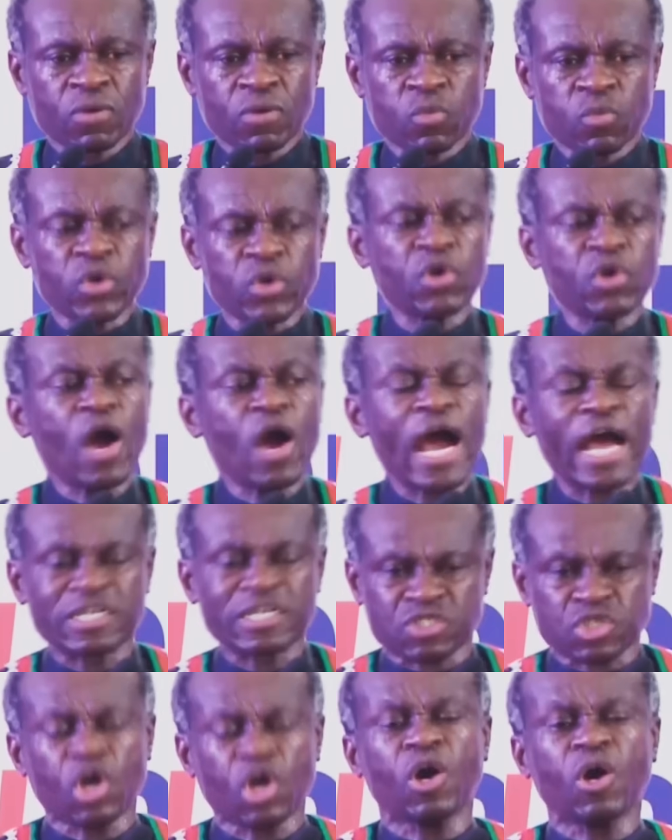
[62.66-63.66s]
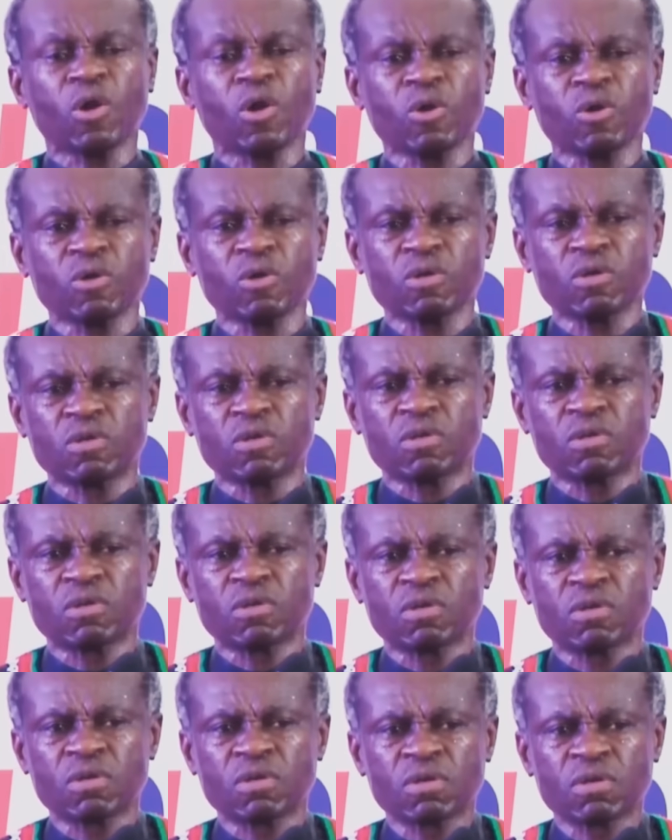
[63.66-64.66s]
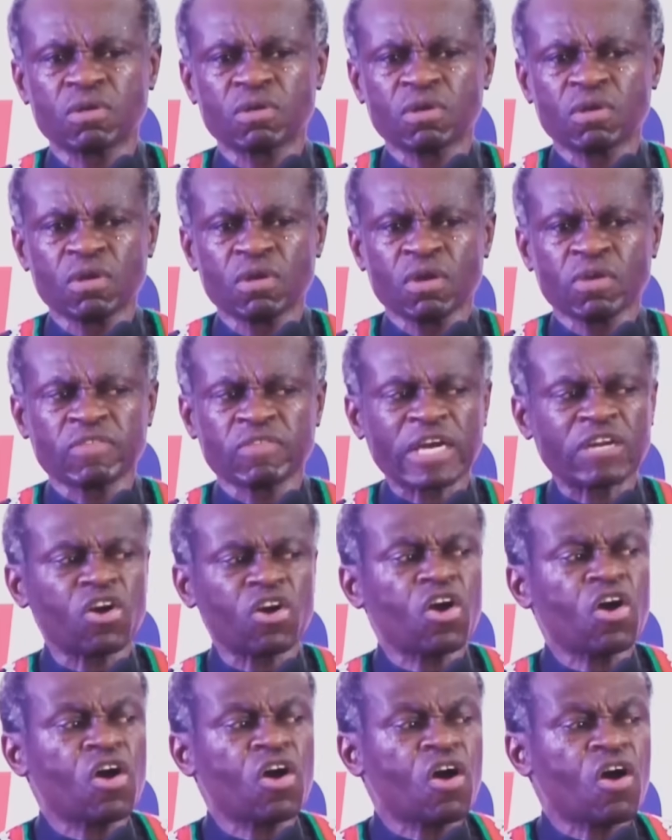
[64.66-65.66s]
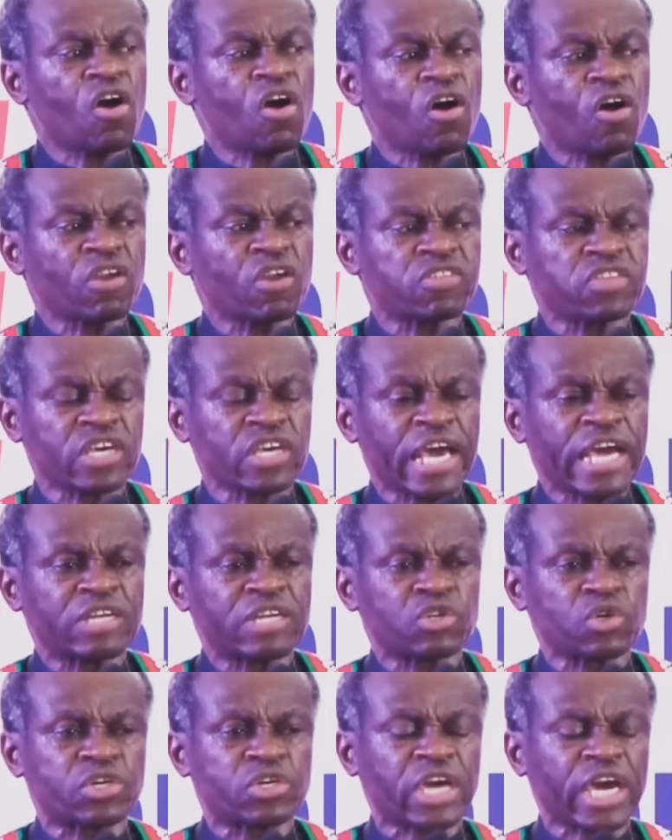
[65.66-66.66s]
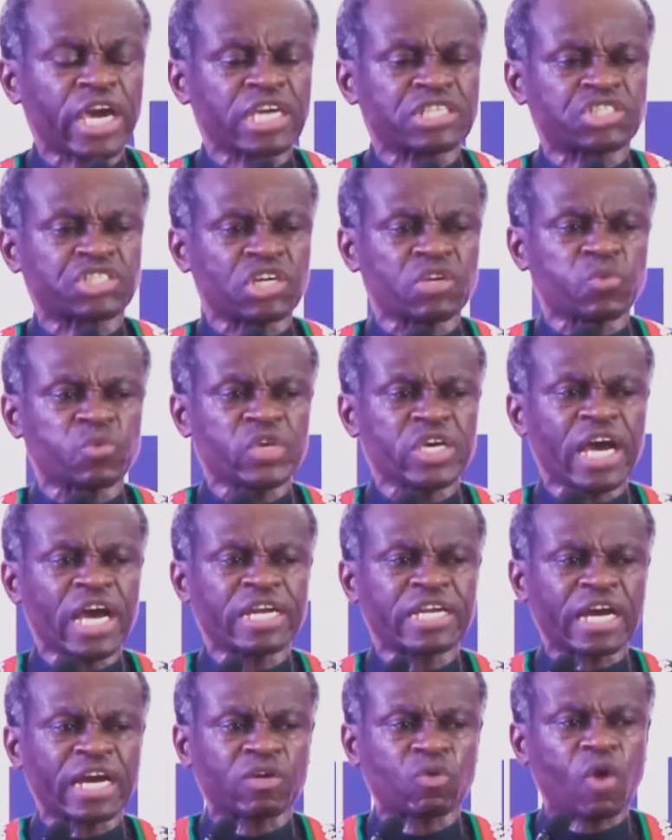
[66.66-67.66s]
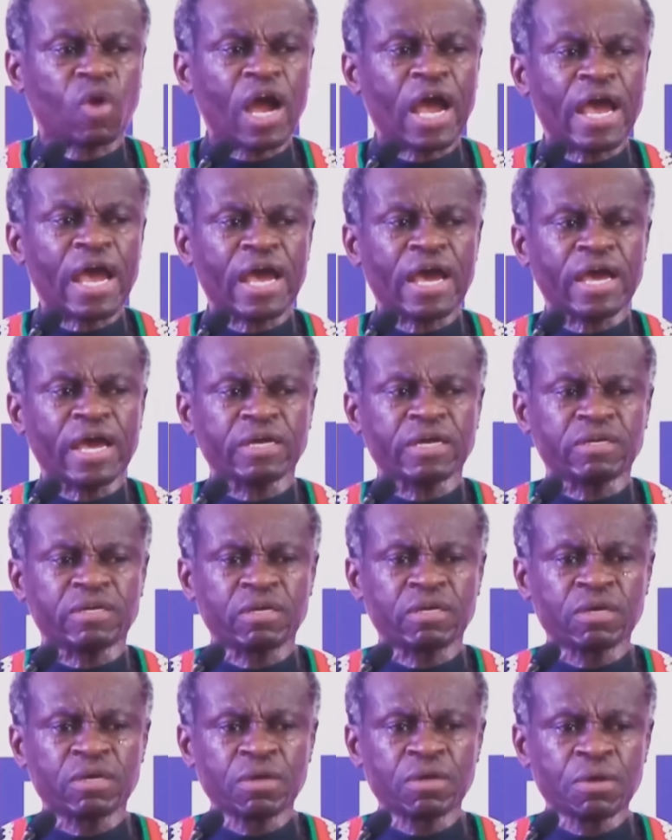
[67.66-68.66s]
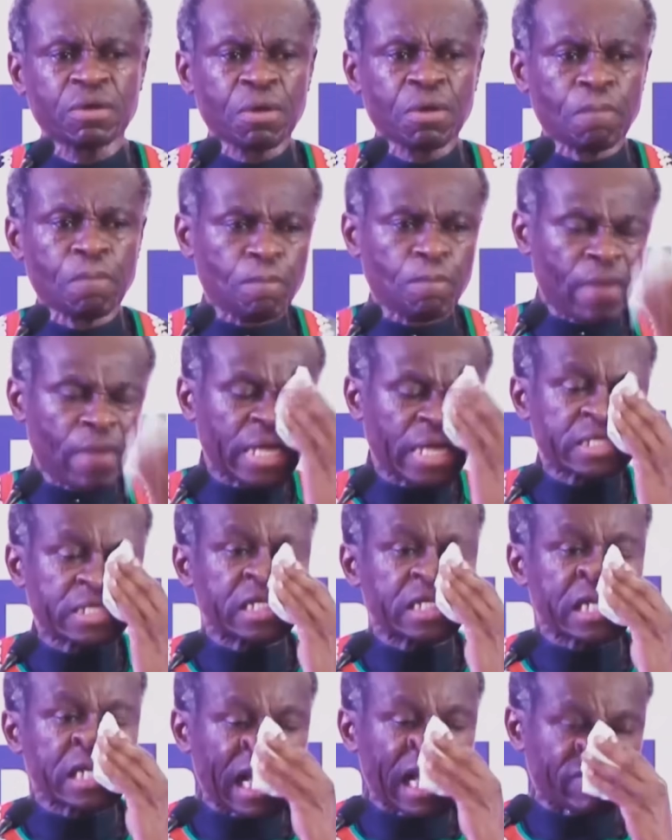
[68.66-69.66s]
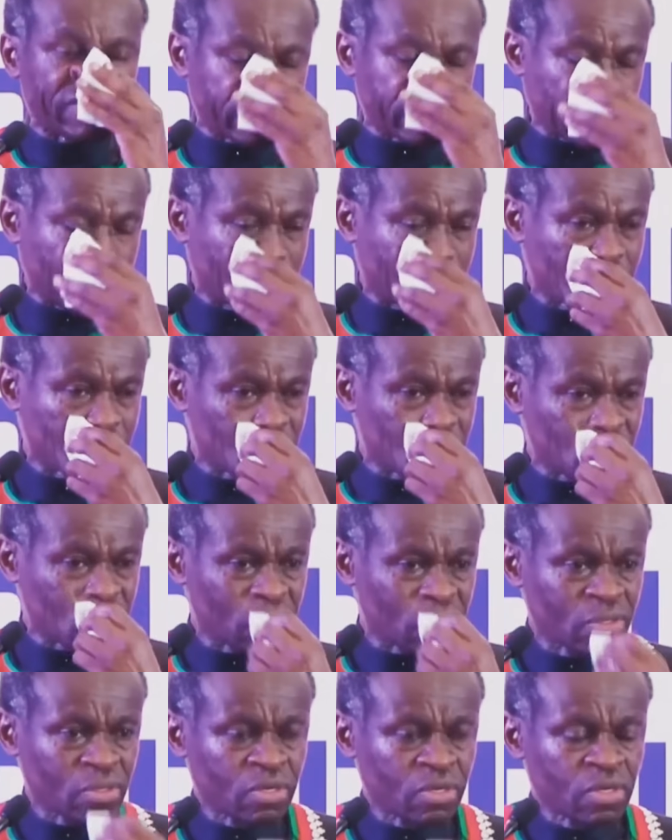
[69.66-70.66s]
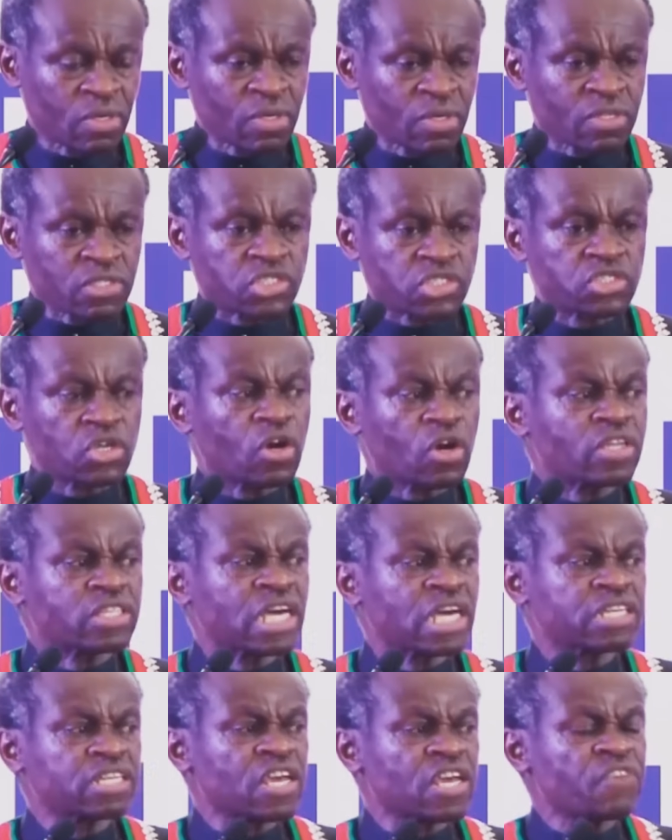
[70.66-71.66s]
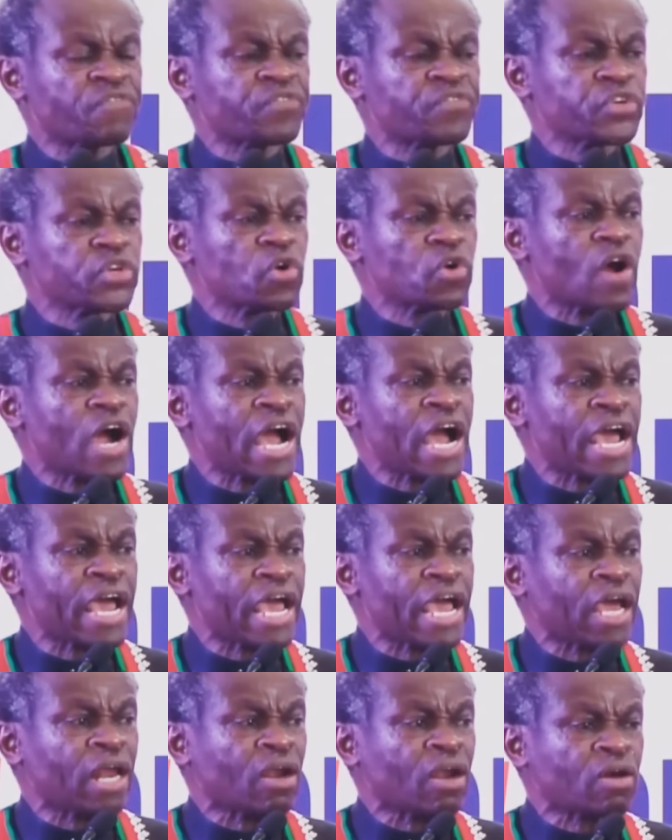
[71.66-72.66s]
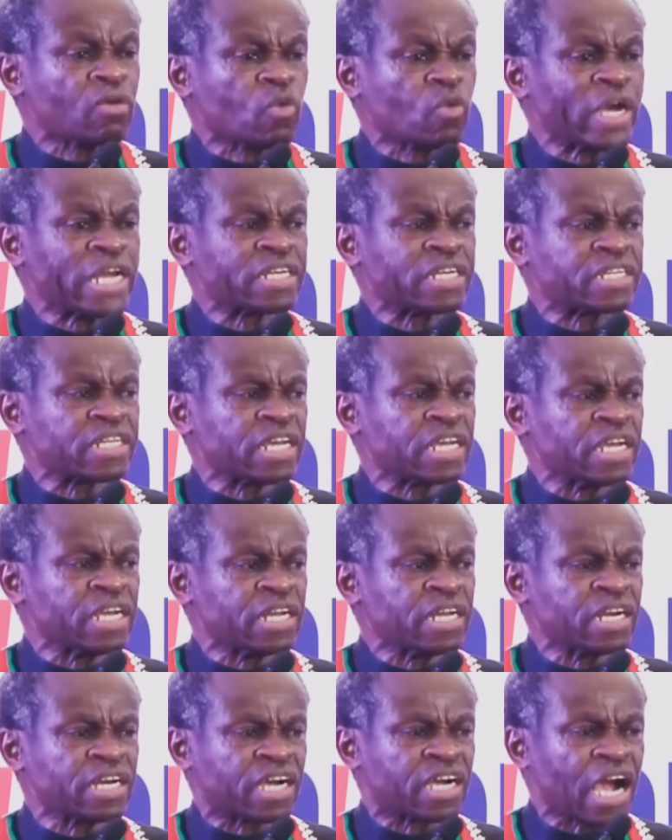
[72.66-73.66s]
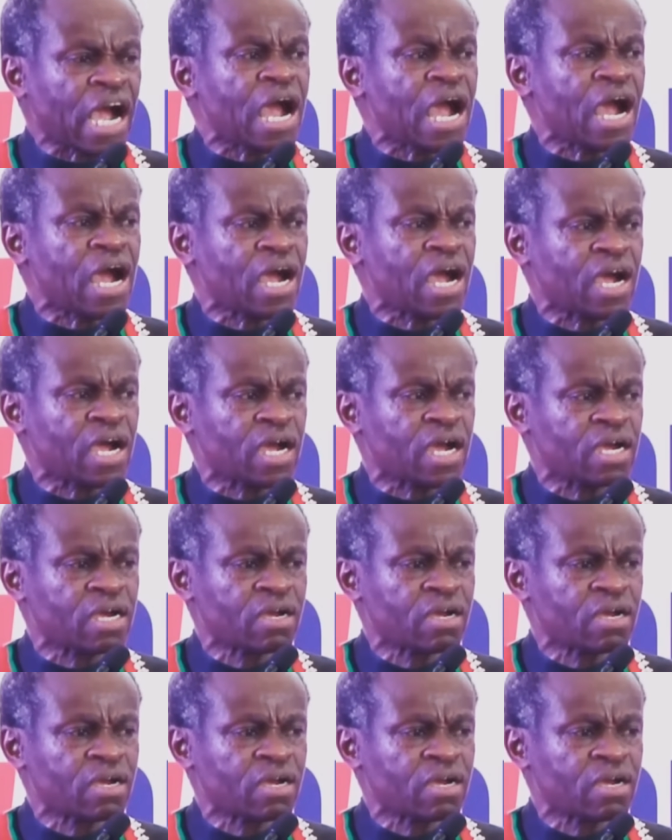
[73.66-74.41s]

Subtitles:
We were told that all the education we had acquired meant nothing. So that if you are eloquent in Ga